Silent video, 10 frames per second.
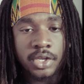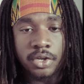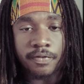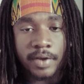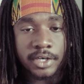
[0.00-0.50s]

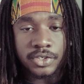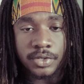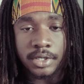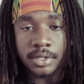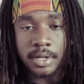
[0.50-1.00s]
You find a
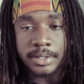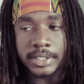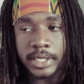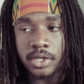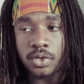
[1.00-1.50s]
tree, you know
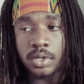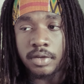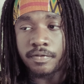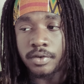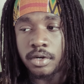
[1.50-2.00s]
what I'm saying? You can
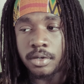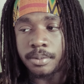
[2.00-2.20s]
even